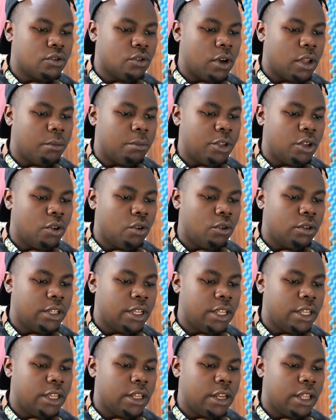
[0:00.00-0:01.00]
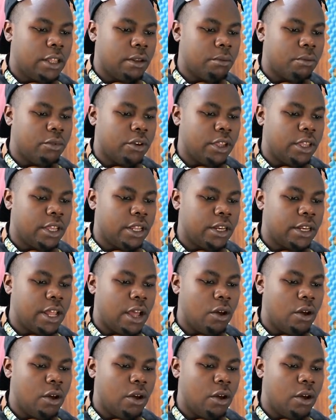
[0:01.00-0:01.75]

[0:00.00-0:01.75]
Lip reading: so I'll be holding it and bring it